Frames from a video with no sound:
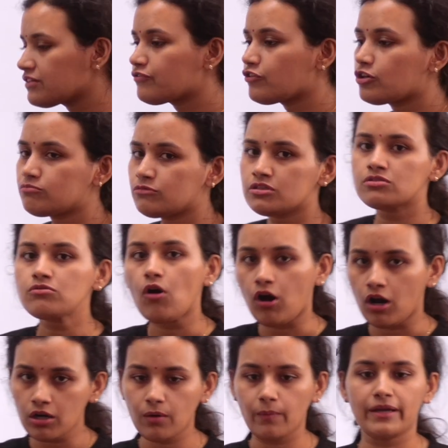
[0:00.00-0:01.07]
and foremost,
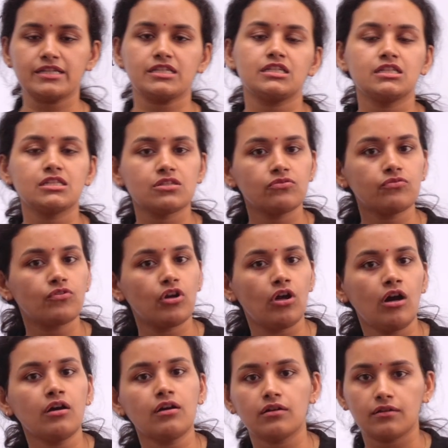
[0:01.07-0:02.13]
all questions of
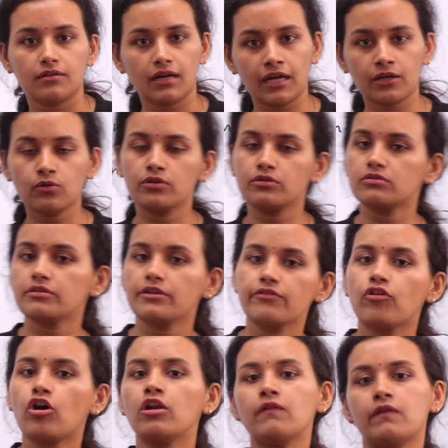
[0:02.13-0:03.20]
clock are going to
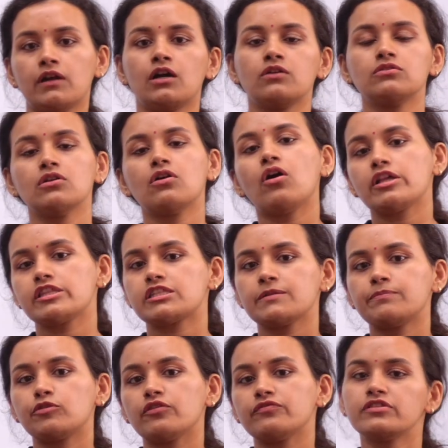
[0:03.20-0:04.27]
revolve around the
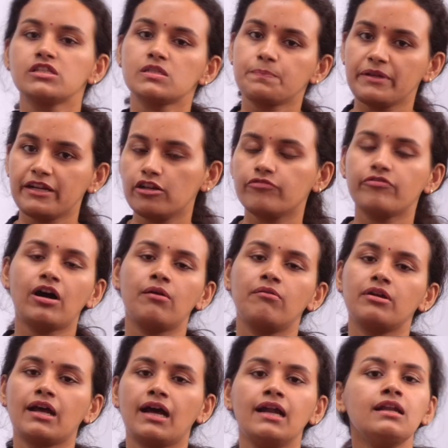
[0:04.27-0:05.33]
concept of the speed of
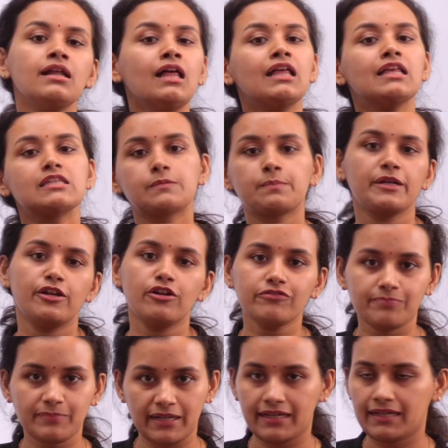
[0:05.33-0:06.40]
hour hand, speed
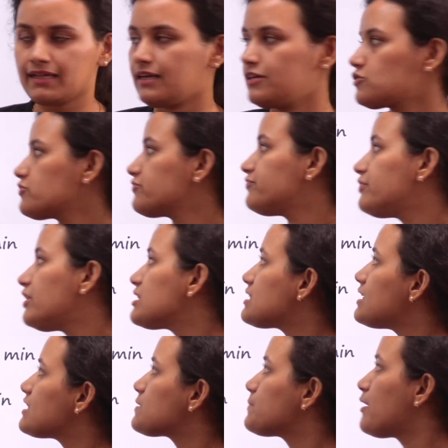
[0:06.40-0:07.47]
of minute hand. So first
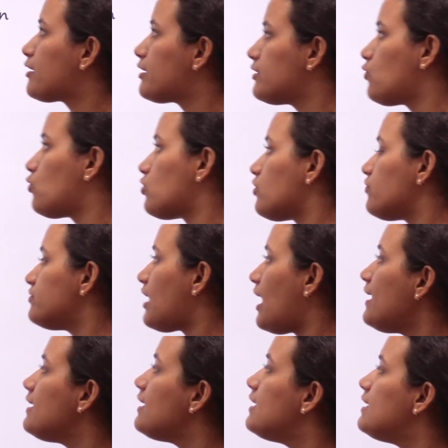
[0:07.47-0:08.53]
let's make a note of
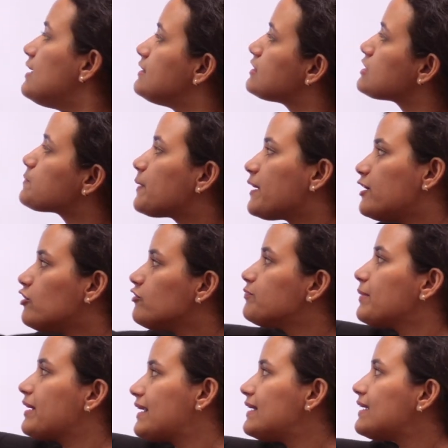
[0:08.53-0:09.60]
that. The speed of
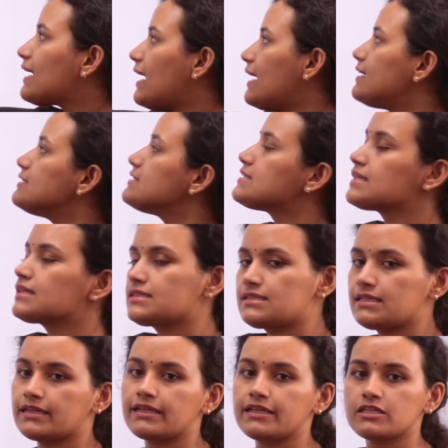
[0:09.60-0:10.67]
minute hand is 6
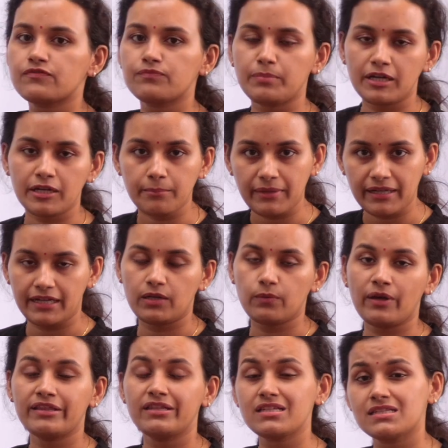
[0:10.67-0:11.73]
degrees per minute.
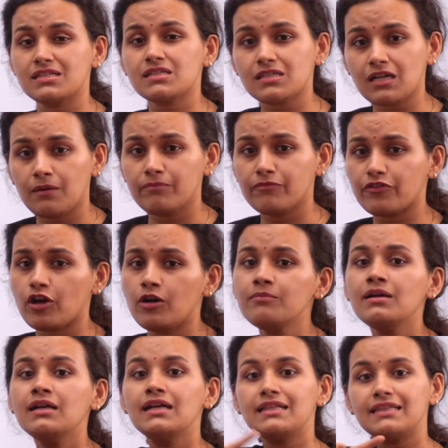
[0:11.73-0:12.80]
Where does this come from?
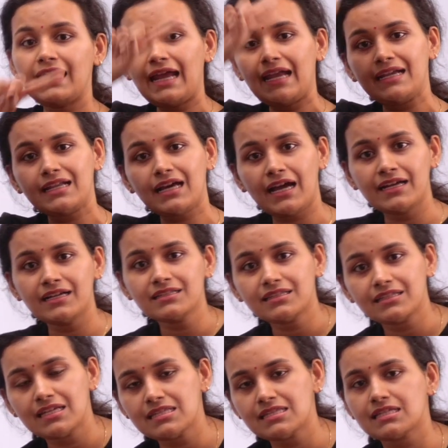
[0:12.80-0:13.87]
the entire
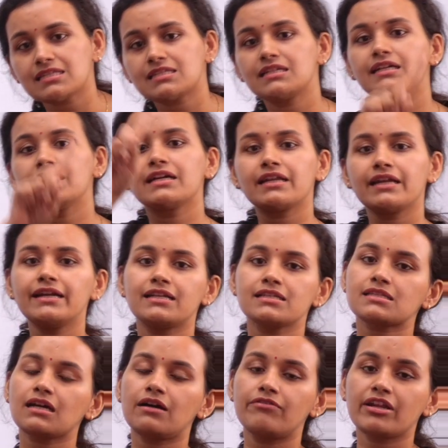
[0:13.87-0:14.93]
360 degree it
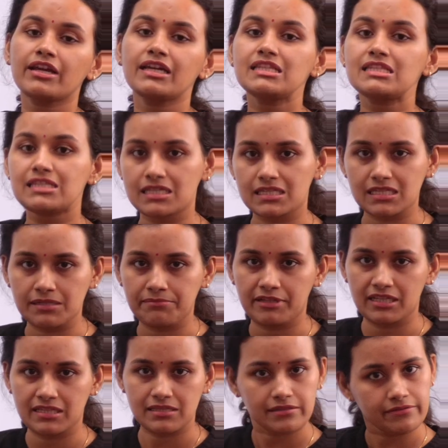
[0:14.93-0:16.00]
is covering in 60
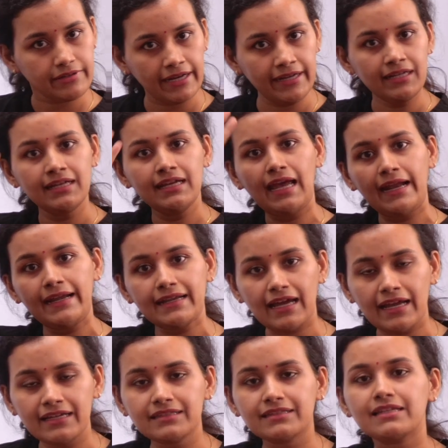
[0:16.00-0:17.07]
minutes, right?
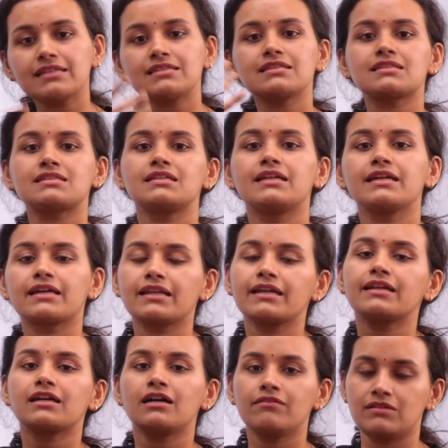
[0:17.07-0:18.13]
Entire 360 degree
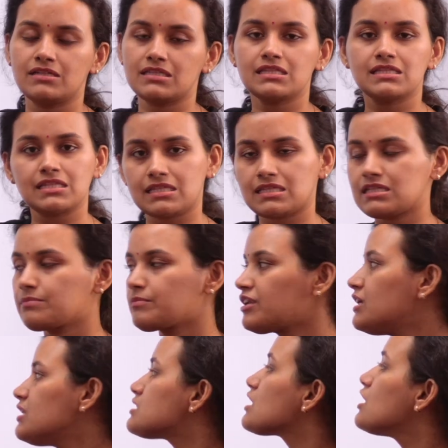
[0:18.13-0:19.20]
it covers in 60
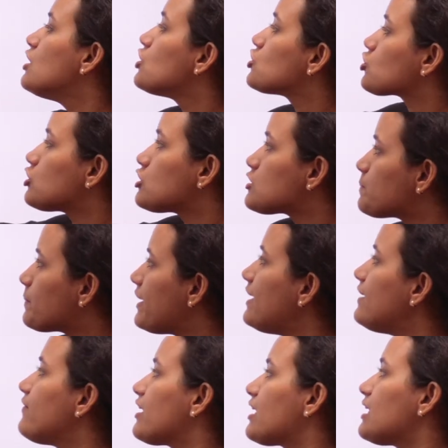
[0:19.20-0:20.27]
minutes. So the
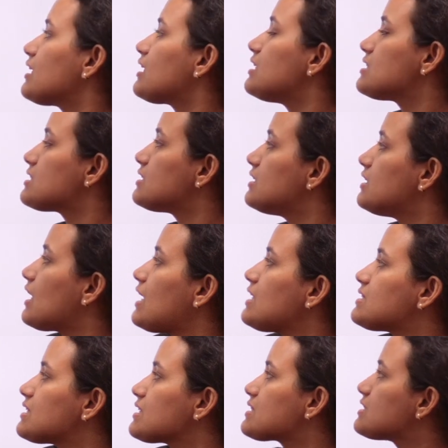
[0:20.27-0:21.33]
speed we can consider as
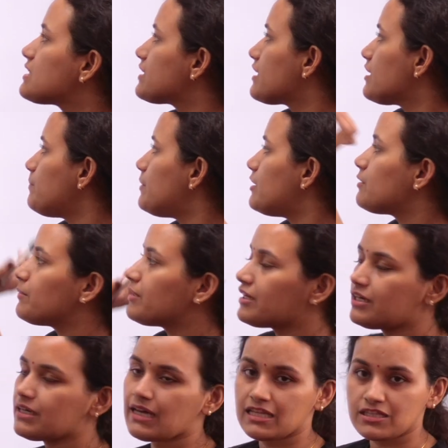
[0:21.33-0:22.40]
6 degree per
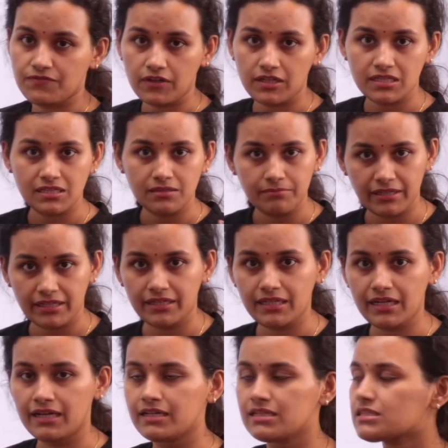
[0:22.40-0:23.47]
minute as far as the minute
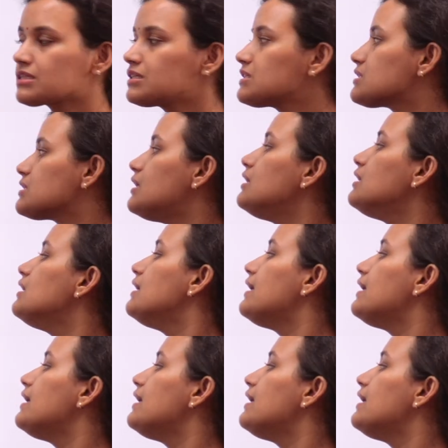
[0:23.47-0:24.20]
hand is concerned.